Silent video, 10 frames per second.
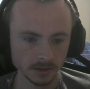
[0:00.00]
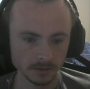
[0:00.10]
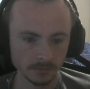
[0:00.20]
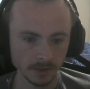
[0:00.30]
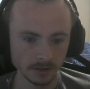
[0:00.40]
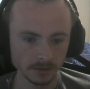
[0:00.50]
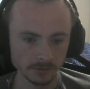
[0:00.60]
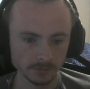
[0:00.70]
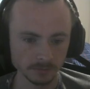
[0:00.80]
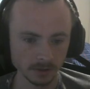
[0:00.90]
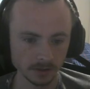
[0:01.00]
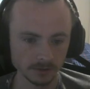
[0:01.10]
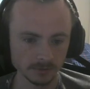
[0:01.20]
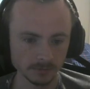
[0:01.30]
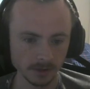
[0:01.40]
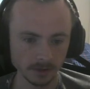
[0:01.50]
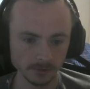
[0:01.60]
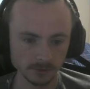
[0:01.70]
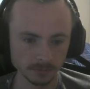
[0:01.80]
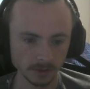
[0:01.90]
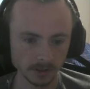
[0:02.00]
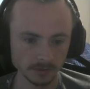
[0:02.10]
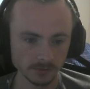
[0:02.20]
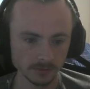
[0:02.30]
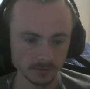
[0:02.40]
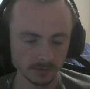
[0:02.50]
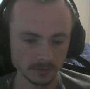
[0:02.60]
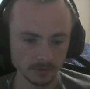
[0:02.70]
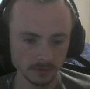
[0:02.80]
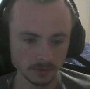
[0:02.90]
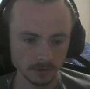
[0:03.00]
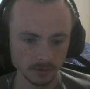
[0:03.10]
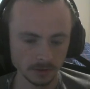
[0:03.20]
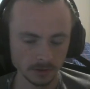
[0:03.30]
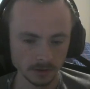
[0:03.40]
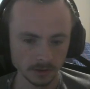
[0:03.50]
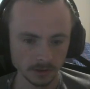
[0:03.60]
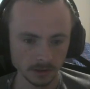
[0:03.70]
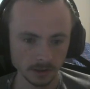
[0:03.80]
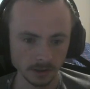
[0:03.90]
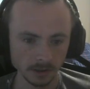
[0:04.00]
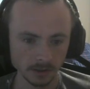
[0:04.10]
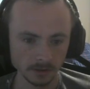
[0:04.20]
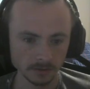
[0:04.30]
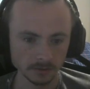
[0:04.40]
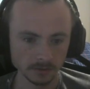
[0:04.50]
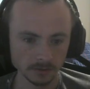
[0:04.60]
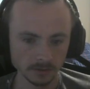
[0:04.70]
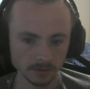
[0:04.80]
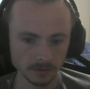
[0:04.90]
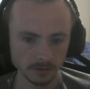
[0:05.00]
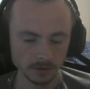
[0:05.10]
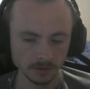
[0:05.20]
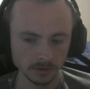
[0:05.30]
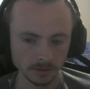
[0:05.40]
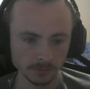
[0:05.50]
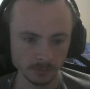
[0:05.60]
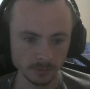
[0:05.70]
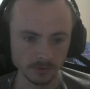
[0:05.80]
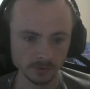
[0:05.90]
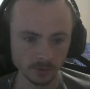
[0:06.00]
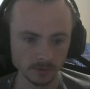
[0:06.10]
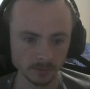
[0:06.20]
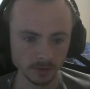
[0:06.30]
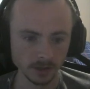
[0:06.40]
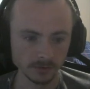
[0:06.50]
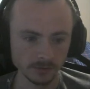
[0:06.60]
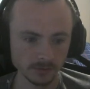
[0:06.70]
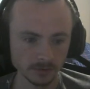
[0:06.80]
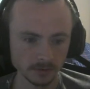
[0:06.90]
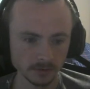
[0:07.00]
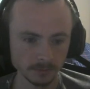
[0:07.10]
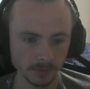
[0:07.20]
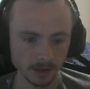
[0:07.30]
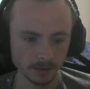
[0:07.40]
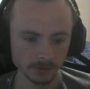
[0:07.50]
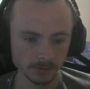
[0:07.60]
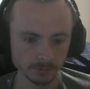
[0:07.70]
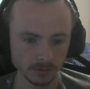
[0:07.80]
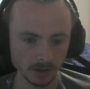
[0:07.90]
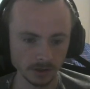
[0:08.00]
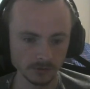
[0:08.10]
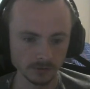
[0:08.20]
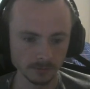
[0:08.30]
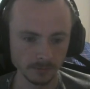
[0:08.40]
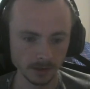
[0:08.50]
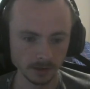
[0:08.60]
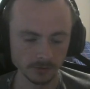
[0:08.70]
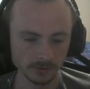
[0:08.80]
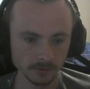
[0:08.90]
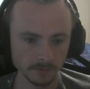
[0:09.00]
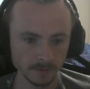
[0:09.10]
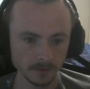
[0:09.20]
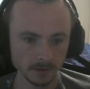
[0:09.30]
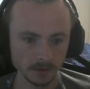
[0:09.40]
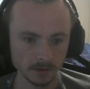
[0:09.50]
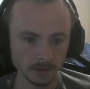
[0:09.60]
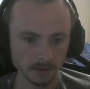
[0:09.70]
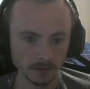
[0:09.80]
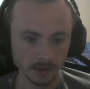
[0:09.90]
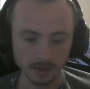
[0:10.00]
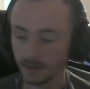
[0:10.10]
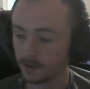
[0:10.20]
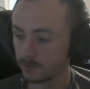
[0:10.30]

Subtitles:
minus, plus, minus, plus. Let's move this over. Plus, minus, plus, minus. And that's